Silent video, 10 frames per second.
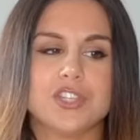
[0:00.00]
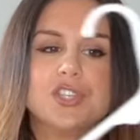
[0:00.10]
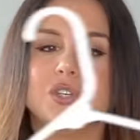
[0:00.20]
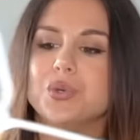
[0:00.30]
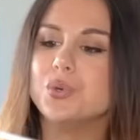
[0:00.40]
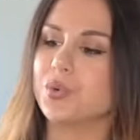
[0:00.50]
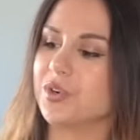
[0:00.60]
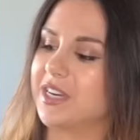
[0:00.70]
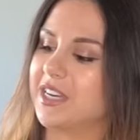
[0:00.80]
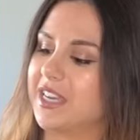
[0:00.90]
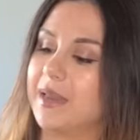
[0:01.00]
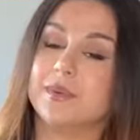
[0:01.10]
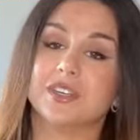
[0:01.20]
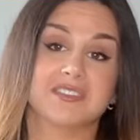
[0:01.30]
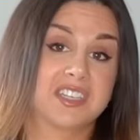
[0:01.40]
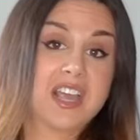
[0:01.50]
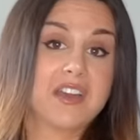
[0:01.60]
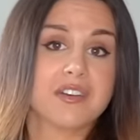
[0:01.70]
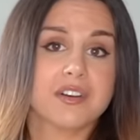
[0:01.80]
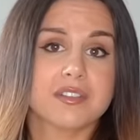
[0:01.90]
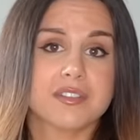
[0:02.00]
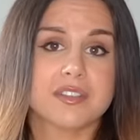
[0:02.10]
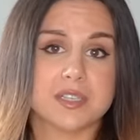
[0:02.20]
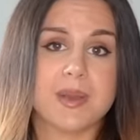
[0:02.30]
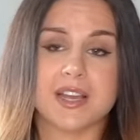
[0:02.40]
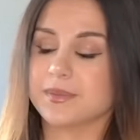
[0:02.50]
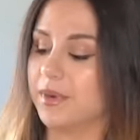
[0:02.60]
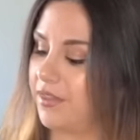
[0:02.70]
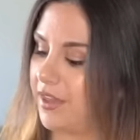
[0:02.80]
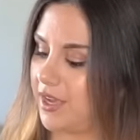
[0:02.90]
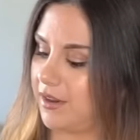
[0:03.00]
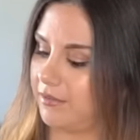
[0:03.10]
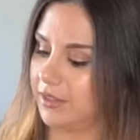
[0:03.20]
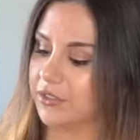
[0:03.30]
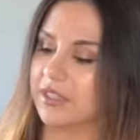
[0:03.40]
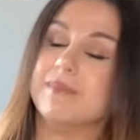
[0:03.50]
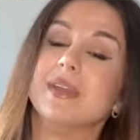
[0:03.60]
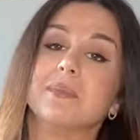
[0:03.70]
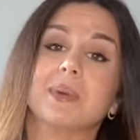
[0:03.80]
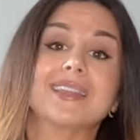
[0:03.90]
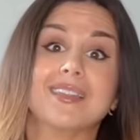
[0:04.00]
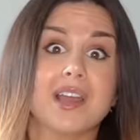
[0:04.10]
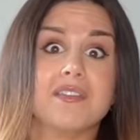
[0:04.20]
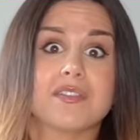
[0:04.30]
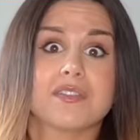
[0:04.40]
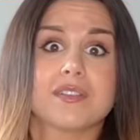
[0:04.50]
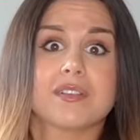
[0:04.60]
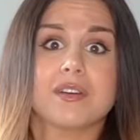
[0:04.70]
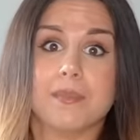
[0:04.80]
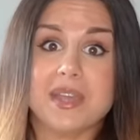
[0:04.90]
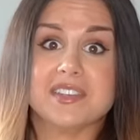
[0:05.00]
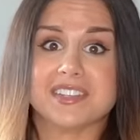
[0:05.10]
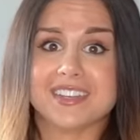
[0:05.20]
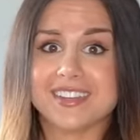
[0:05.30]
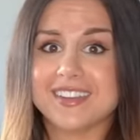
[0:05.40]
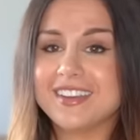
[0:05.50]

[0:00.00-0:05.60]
the two came together this past month and literally made my life amazing.